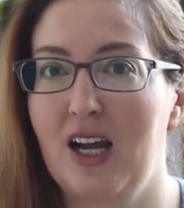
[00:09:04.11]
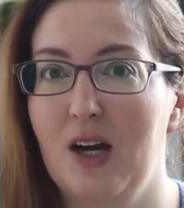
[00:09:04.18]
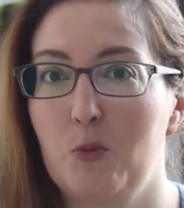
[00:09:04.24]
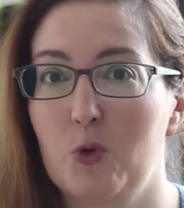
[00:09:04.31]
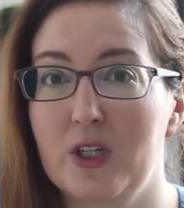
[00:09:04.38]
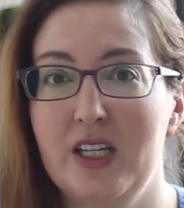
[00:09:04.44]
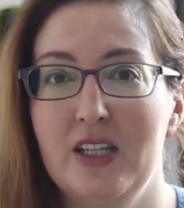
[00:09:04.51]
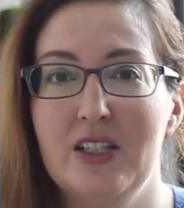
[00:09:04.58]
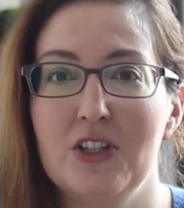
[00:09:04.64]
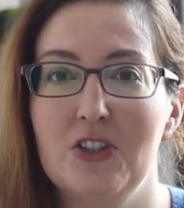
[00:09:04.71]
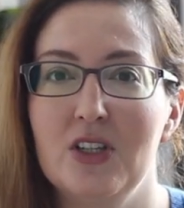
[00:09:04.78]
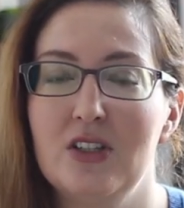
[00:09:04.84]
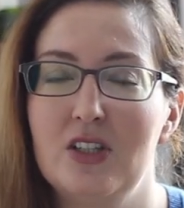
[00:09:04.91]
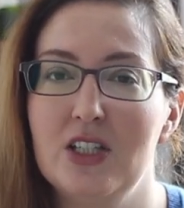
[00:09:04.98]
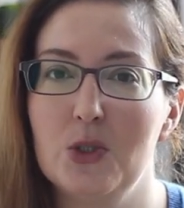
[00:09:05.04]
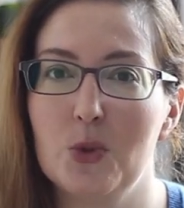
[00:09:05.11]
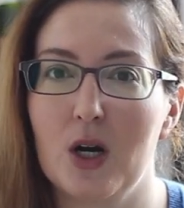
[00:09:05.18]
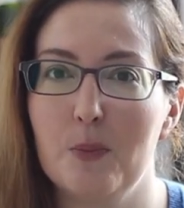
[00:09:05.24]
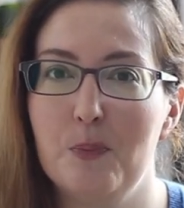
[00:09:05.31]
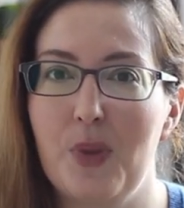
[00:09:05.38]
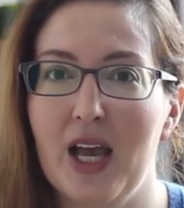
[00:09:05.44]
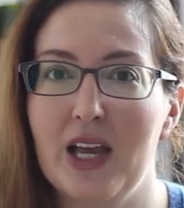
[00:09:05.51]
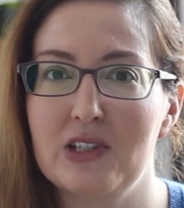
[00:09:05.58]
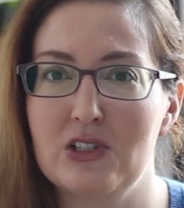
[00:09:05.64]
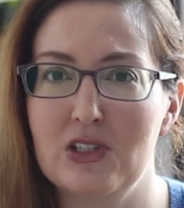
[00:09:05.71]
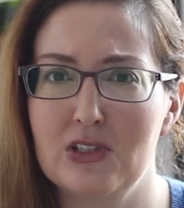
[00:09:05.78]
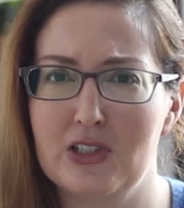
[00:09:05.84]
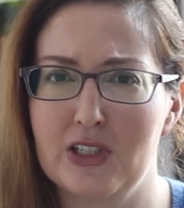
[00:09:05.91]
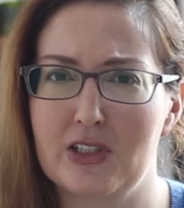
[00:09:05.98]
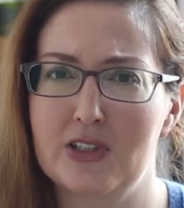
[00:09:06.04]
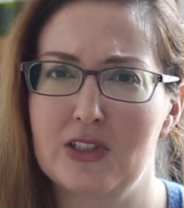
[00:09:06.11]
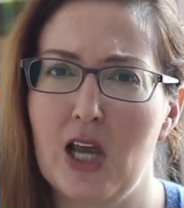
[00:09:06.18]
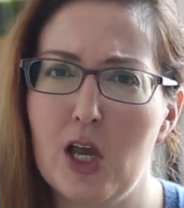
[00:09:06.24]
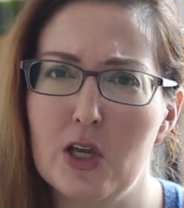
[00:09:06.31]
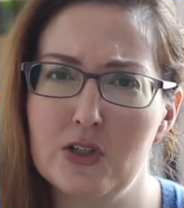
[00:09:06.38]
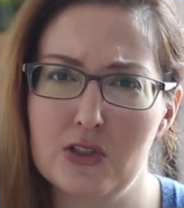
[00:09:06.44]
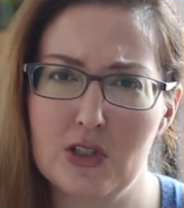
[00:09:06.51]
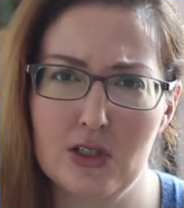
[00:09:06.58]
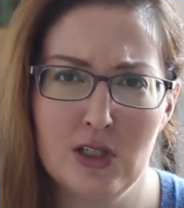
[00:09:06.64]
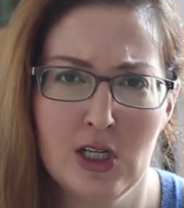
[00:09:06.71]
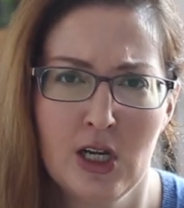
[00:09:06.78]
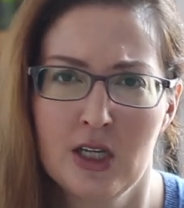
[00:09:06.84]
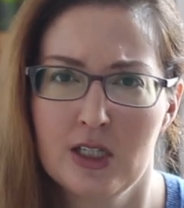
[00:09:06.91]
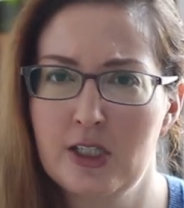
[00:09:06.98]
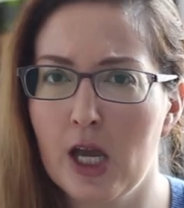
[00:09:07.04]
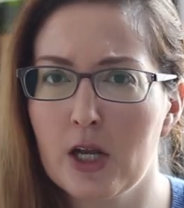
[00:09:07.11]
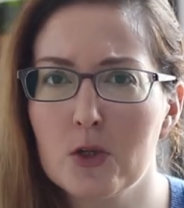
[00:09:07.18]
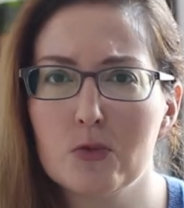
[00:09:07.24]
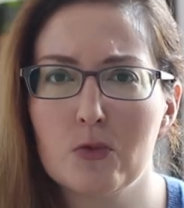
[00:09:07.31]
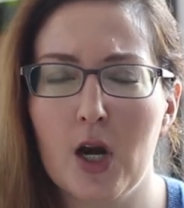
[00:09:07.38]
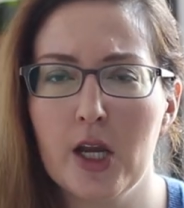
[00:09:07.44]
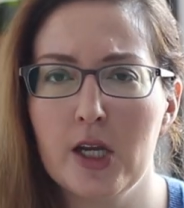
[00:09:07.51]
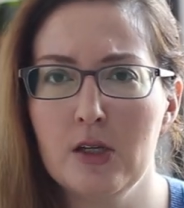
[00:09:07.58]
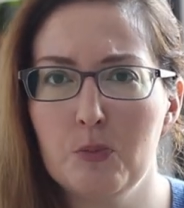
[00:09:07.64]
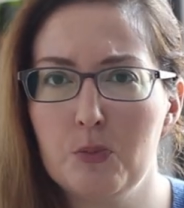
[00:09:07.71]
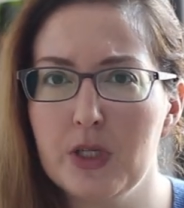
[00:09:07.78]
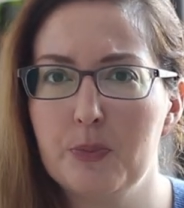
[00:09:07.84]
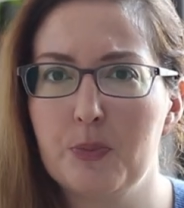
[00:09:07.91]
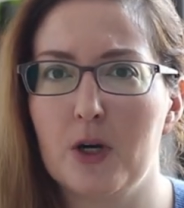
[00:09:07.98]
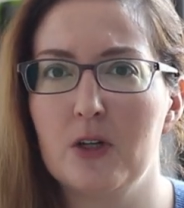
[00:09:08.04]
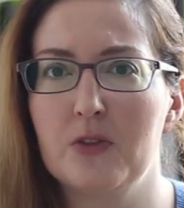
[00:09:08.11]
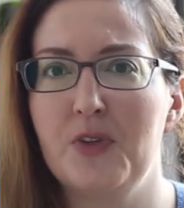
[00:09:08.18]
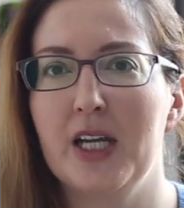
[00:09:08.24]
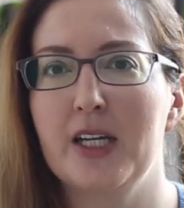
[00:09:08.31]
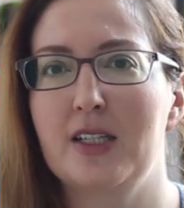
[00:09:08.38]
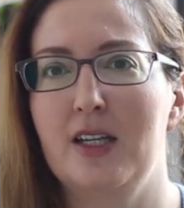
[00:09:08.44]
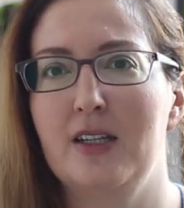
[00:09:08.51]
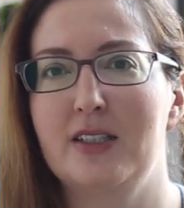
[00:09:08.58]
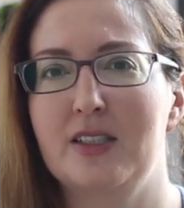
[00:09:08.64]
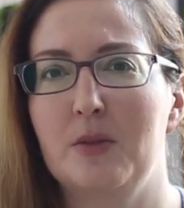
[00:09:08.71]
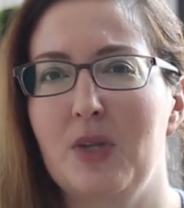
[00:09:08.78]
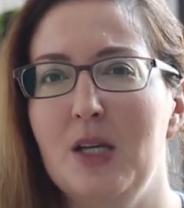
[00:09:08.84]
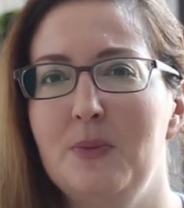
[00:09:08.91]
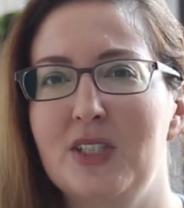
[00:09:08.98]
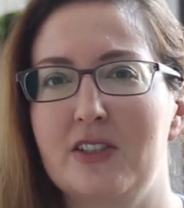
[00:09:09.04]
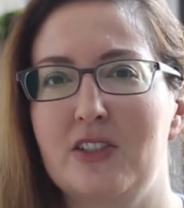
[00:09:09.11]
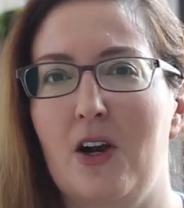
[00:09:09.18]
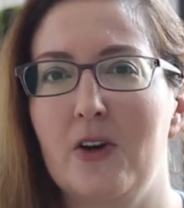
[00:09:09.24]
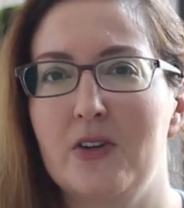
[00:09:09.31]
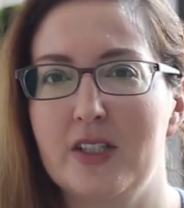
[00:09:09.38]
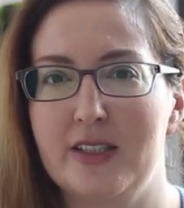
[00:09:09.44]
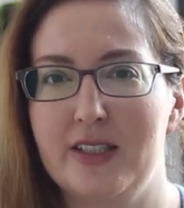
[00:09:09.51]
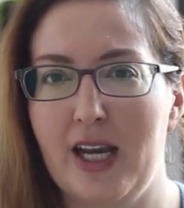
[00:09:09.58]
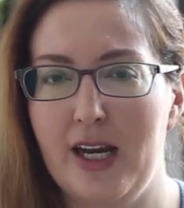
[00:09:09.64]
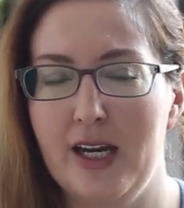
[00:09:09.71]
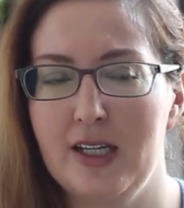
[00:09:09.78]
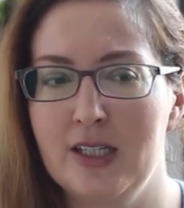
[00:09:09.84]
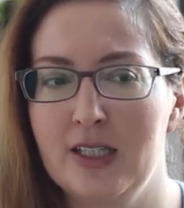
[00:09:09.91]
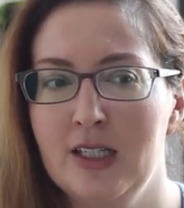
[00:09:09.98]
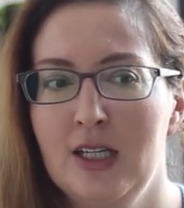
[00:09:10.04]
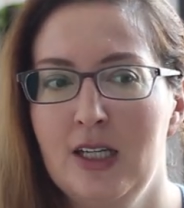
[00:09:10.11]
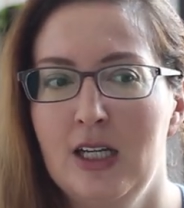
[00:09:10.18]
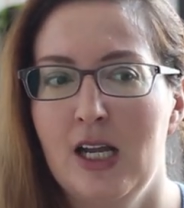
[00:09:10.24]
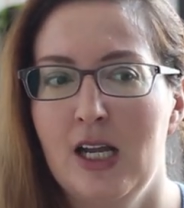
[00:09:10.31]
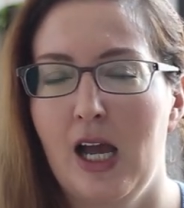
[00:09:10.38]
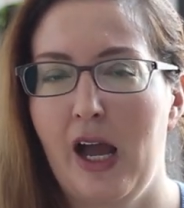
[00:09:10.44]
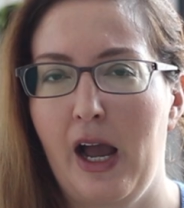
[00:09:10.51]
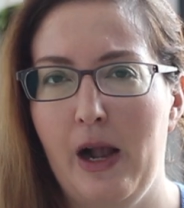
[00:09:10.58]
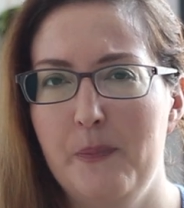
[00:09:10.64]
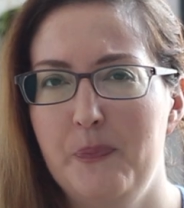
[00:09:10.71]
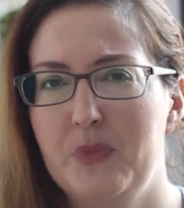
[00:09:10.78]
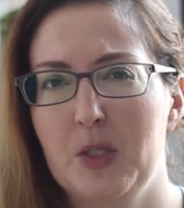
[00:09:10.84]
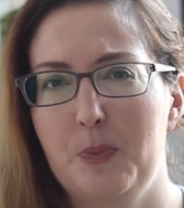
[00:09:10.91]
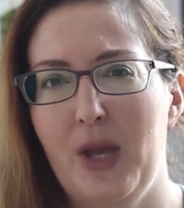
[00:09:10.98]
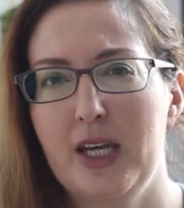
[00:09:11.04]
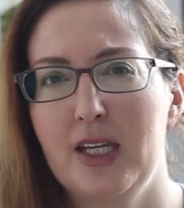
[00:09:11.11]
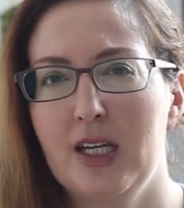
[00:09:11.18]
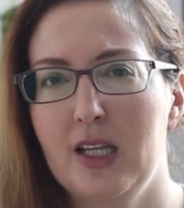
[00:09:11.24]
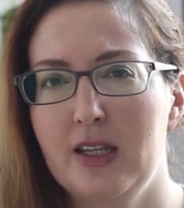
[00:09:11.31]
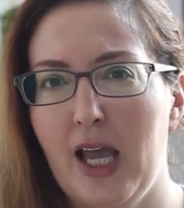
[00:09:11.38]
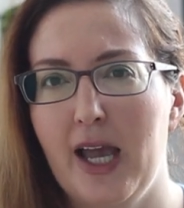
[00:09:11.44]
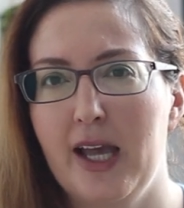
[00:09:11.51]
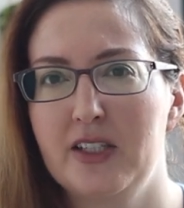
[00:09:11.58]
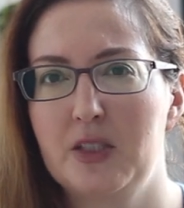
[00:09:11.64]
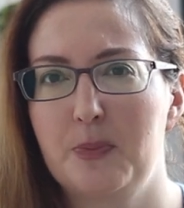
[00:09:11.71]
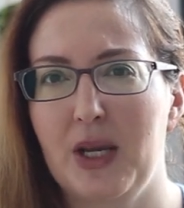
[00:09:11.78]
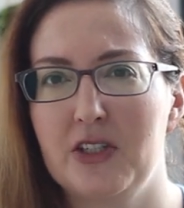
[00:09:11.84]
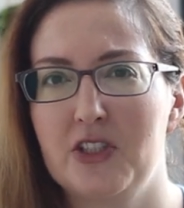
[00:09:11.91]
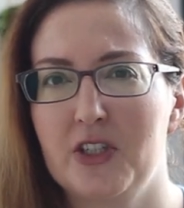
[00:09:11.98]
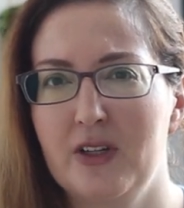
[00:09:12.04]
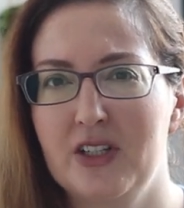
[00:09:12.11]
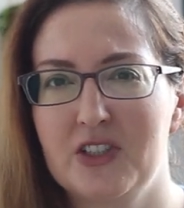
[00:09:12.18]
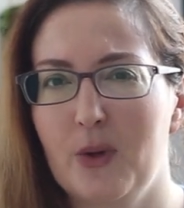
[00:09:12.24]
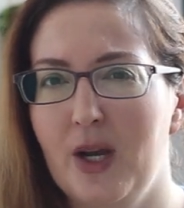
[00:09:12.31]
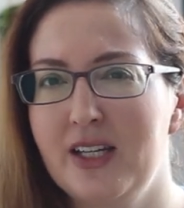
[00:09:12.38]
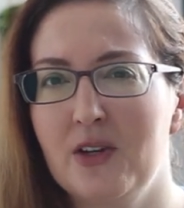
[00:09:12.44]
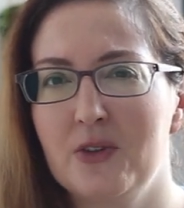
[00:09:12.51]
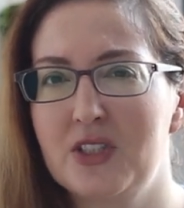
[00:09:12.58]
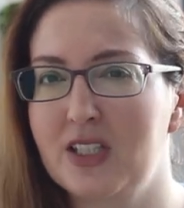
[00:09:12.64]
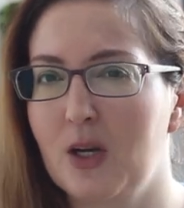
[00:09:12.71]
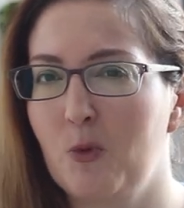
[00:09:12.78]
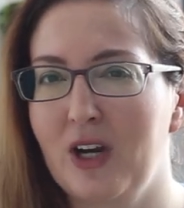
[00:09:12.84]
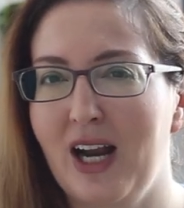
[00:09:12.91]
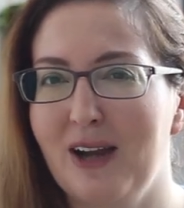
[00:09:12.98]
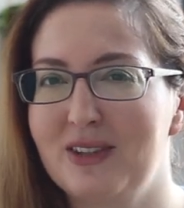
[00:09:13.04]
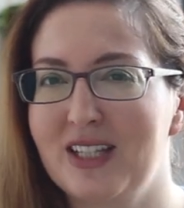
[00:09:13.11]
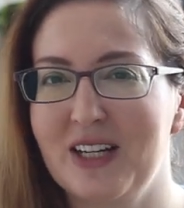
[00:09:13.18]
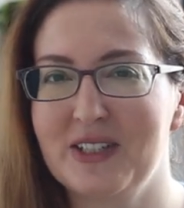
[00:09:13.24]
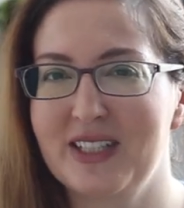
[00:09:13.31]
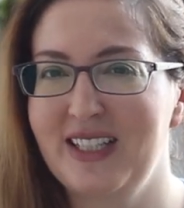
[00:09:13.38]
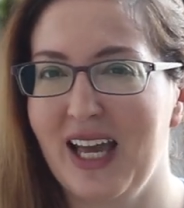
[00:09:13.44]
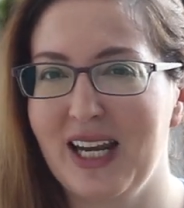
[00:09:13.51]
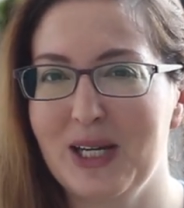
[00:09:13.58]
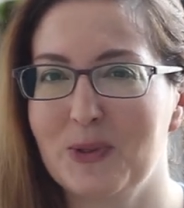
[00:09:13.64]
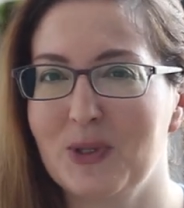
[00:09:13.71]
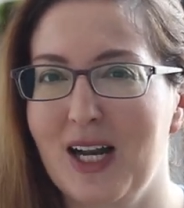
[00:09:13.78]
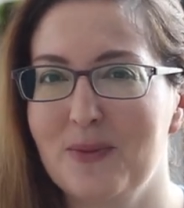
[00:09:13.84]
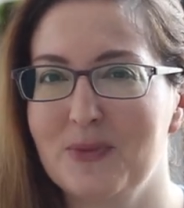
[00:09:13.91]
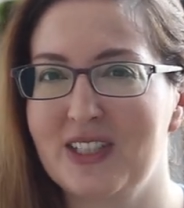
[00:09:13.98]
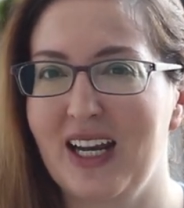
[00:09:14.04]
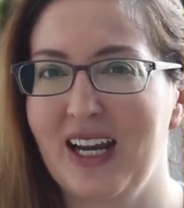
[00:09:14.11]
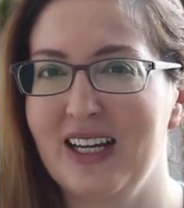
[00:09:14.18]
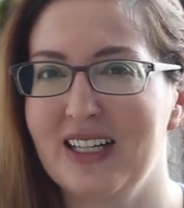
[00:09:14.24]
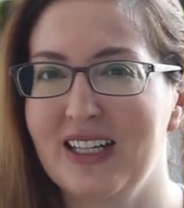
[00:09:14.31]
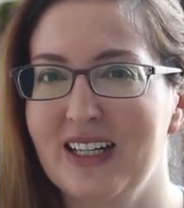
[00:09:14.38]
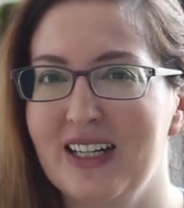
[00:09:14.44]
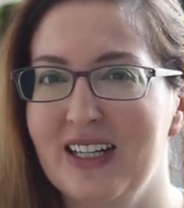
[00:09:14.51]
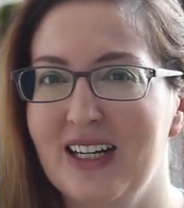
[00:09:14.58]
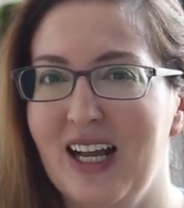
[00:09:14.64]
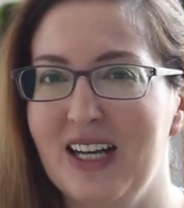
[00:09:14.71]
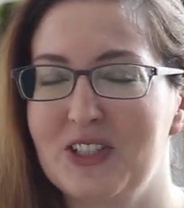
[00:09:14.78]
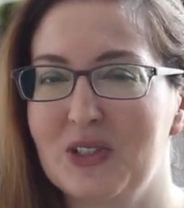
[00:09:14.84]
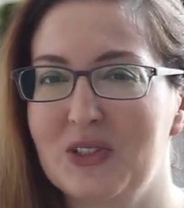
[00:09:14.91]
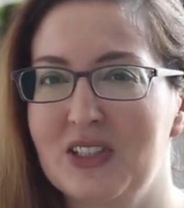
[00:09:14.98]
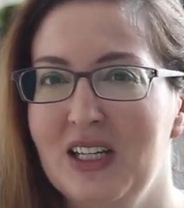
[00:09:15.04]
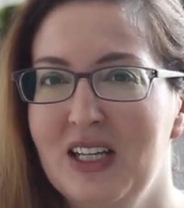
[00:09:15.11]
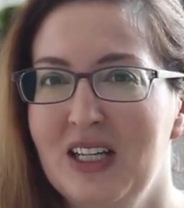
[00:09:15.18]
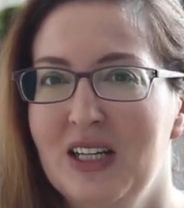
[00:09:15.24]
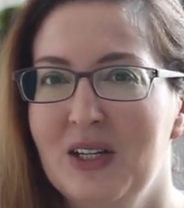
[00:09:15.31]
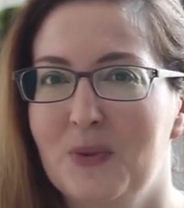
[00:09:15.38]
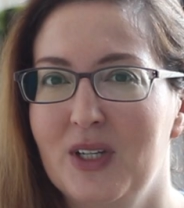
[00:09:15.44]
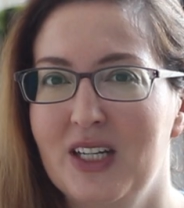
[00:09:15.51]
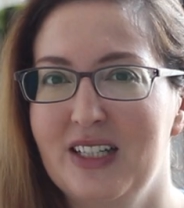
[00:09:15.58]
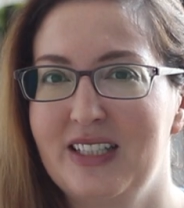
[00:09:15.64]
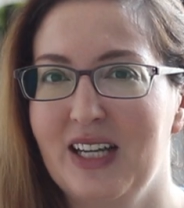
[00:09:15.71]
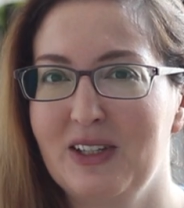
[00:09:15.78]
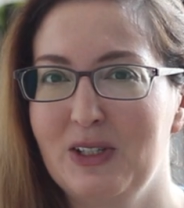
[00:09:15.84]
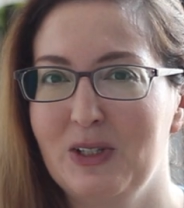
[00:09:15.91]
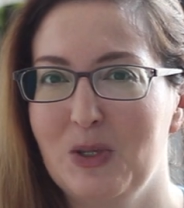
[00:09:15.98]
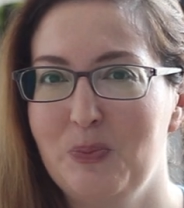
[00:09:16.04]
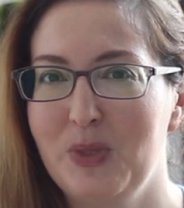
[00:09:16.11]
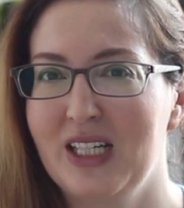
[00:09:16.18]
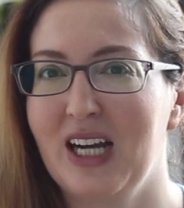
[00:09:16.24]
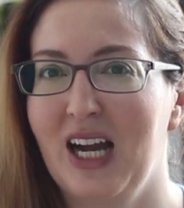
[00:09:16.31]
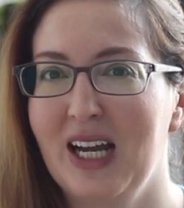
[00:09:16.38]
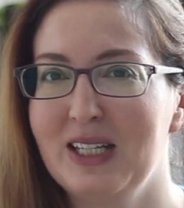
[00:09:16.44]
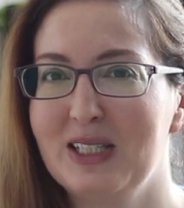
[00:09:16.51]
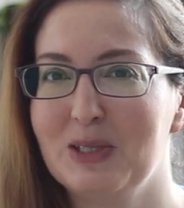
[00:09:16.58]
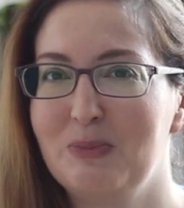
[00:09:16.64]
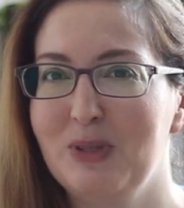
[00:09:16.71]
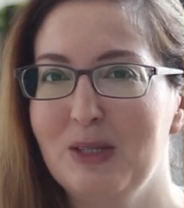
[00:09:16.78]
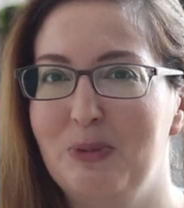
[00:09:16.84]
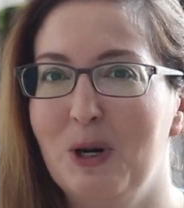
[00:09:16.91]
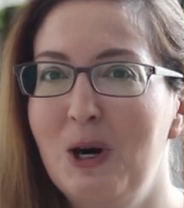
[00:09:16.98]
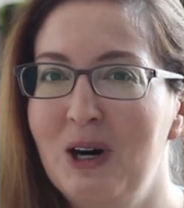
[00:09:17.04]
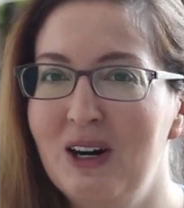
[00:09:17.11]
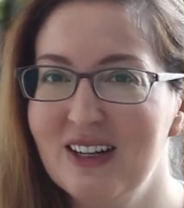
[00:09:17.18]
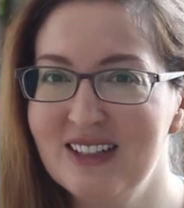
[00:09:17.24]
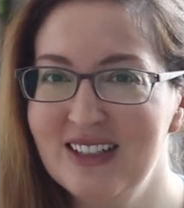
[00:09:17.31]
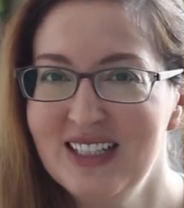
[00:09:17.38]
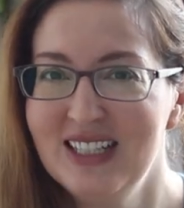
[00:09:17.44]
Um, we're conditioned to do our best and success and get it right and be perfect. And sometimes that's hard to take um, depending on the headspace you're in. So I know someone out there is getting what I'm saying here, and I just want to tell you to be kind to people,